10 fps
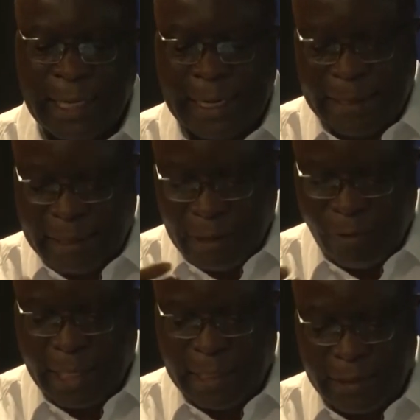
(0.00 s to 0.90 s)
and now
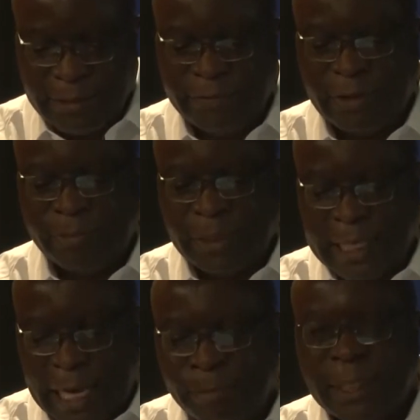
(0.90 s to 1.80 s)
we're now developing
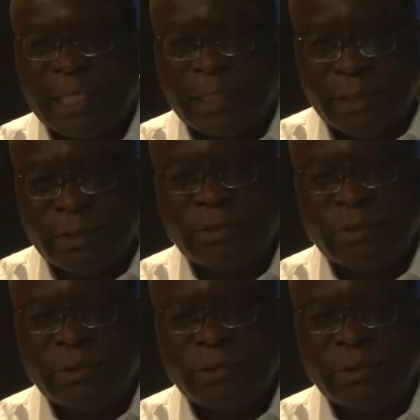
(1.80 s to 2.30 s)
applications